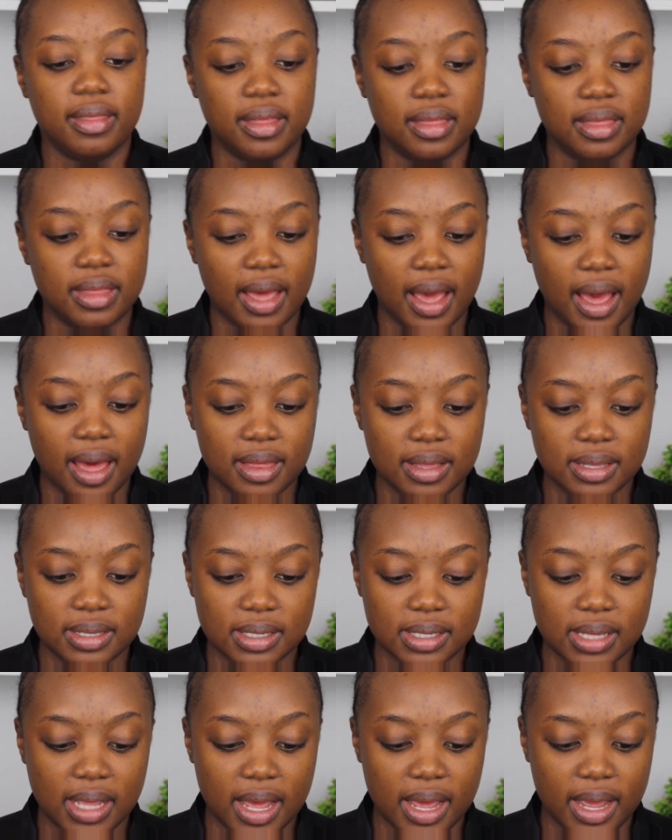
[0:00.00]
then the other
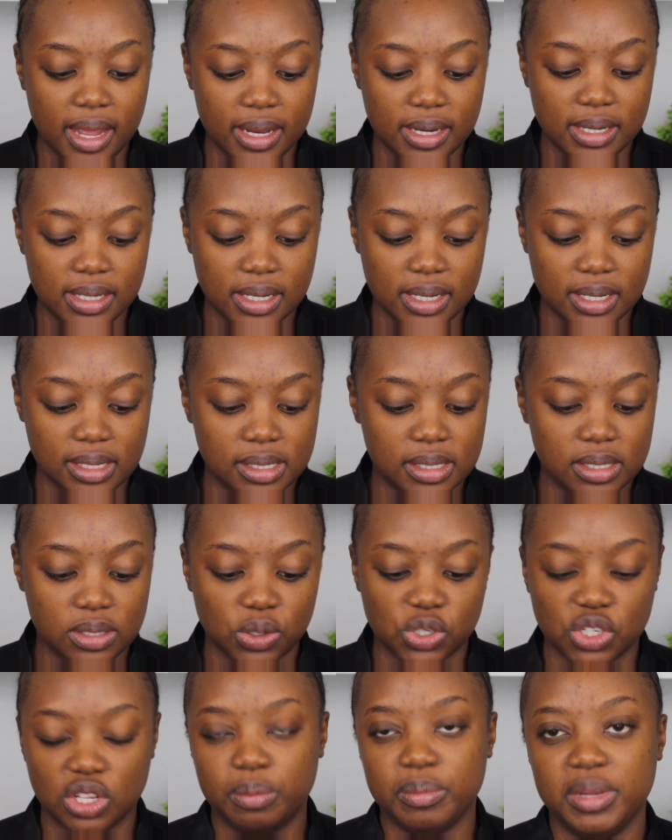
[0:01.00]
side is
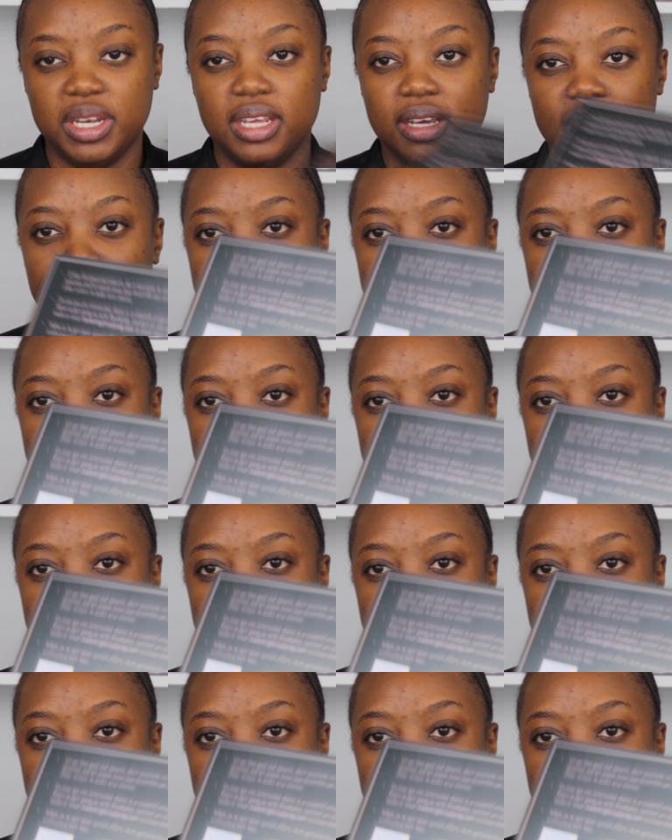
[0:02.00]
social media.